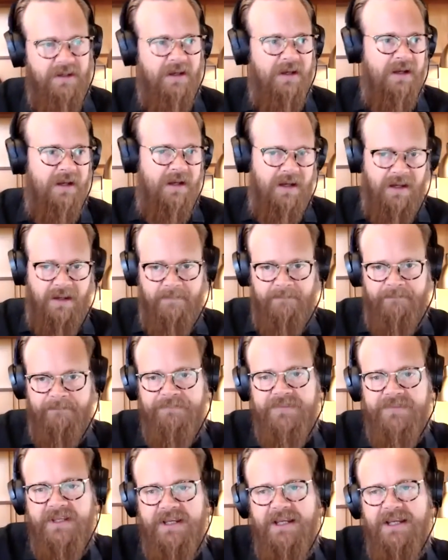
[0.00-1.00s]

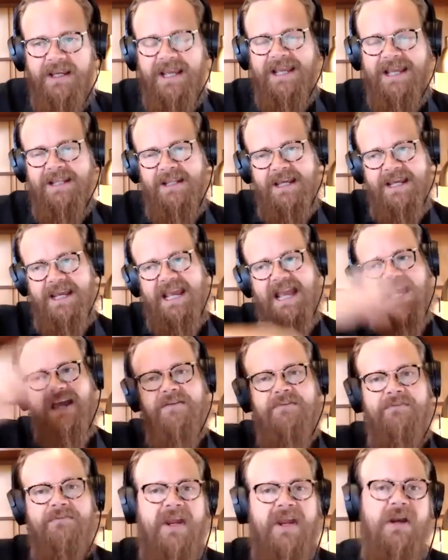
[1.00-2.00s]
and they
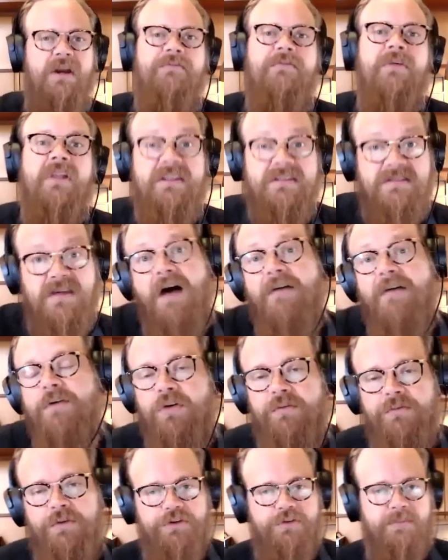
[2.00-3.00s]
had very
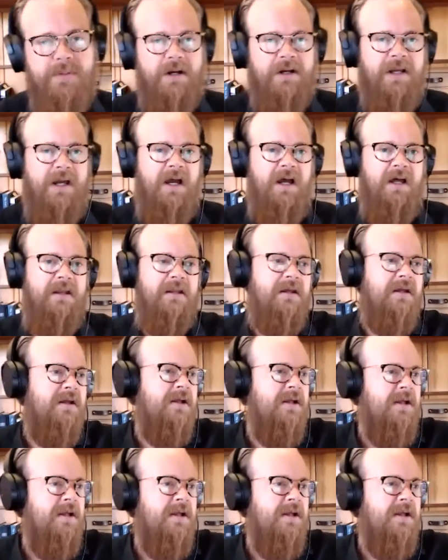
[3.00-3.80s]
philosophical views about God.